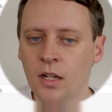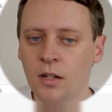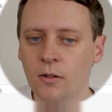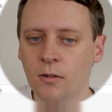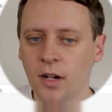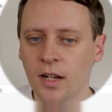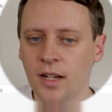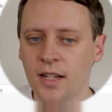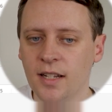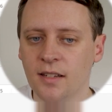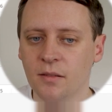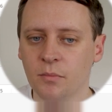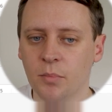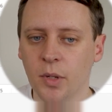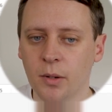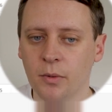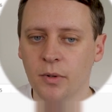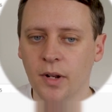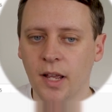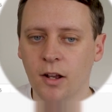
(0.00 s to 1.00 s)
Well, I need some
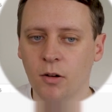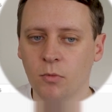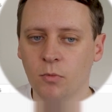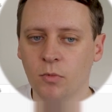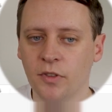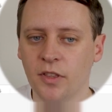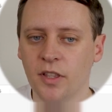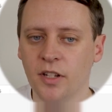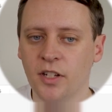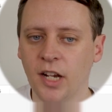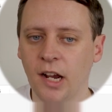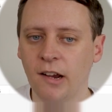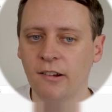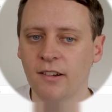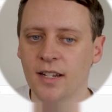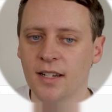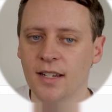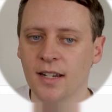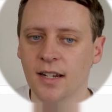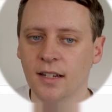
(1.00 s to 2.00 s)
people to help with the
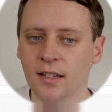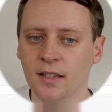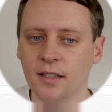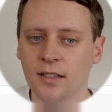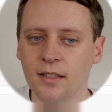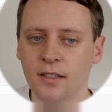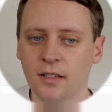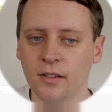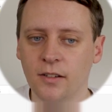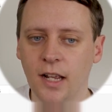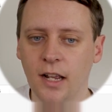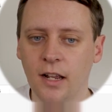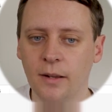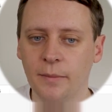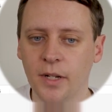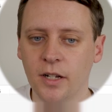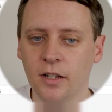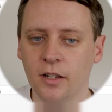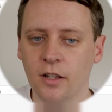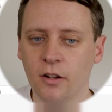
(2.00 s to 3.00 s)
charity dinner. So now
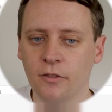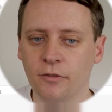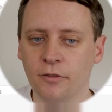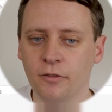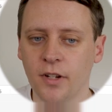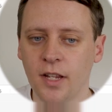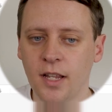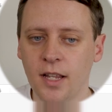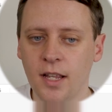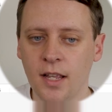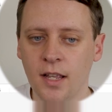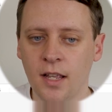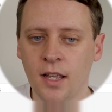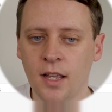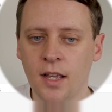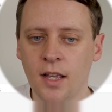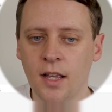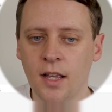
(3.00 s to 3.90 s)
I'm going to go through here.